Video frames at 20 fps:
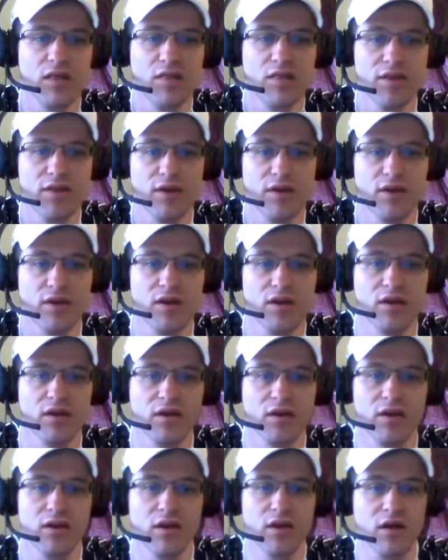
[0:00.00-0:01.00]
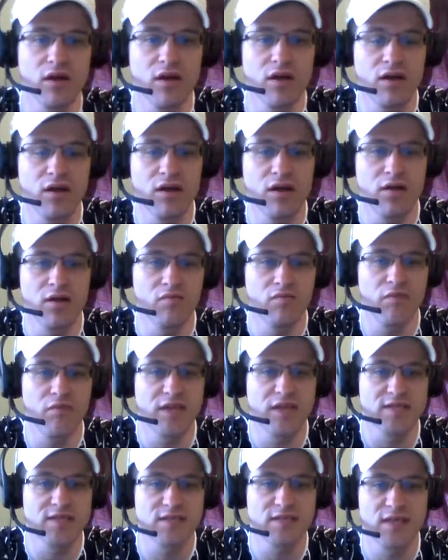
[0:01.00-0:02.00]
there.
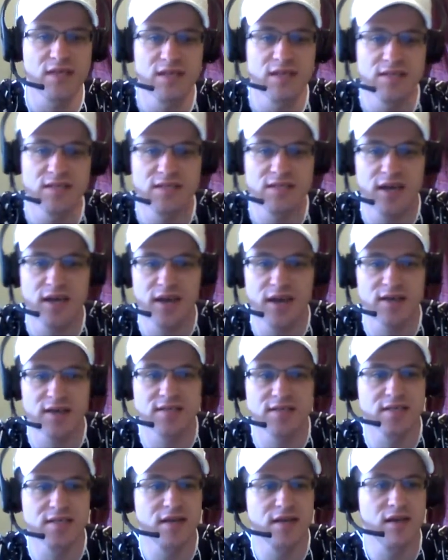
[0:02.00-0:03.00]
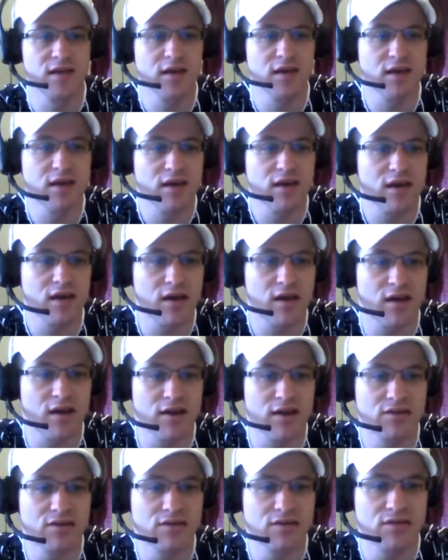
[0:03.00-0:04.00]
As I said, the stacks, I
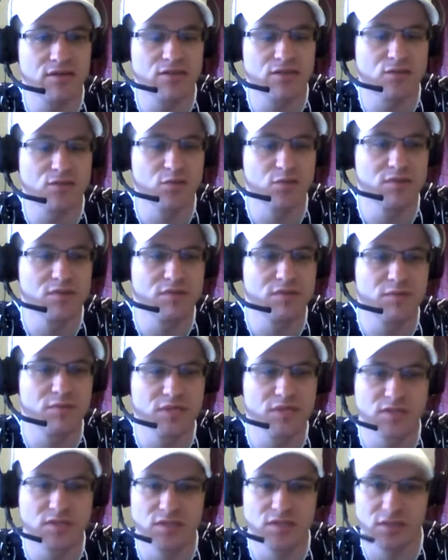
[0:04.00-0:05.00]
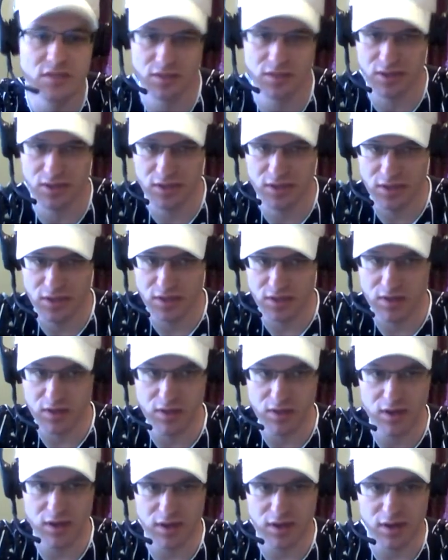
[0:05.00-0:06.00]
usually just briefly mention.
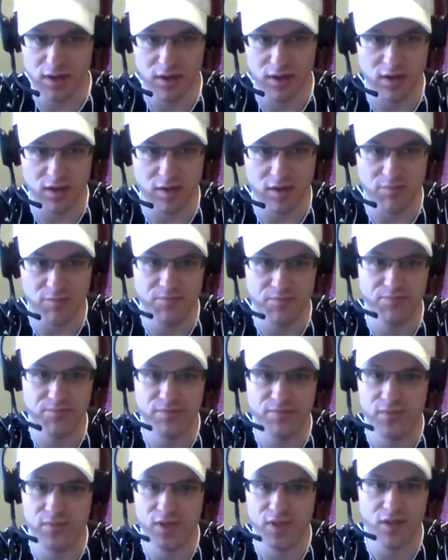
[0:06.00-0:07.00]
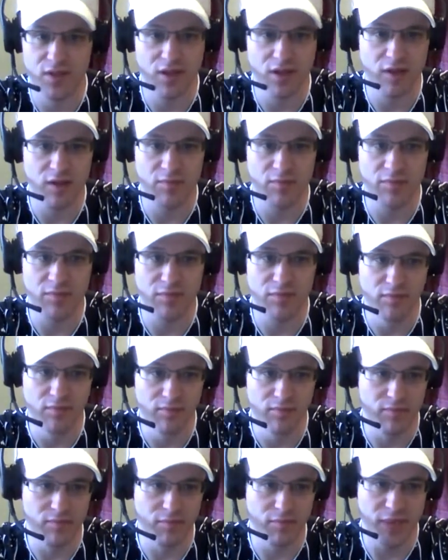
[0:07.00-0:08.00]
I'm
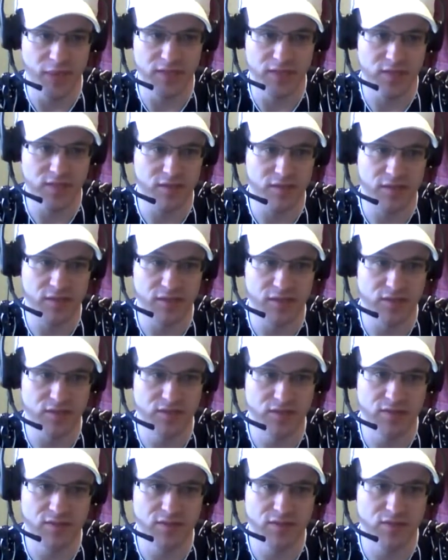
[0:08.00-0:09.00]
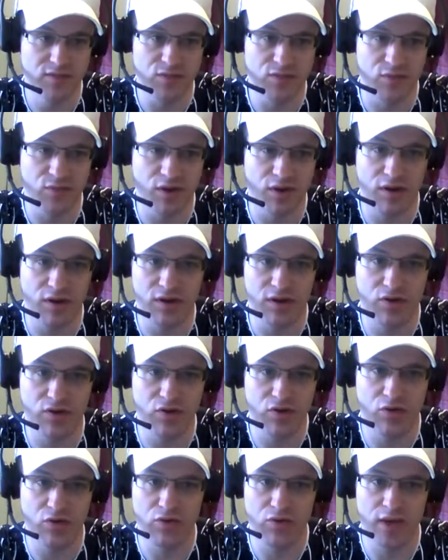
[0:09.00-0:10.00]
basically
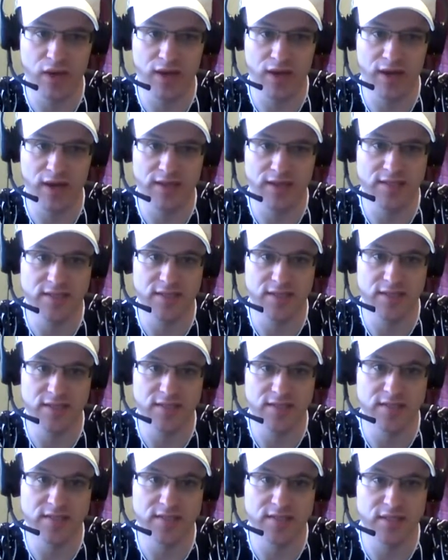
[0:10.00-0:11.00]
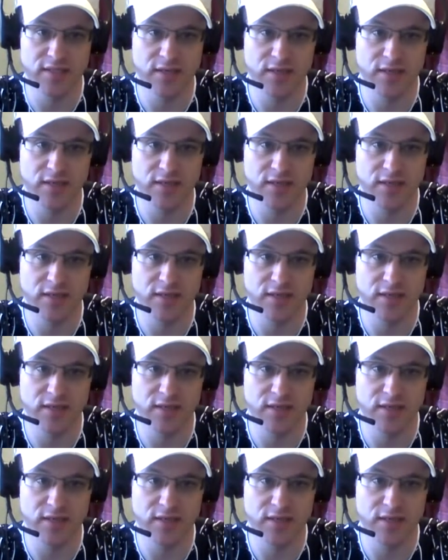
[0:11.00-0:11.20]
Toronto guys against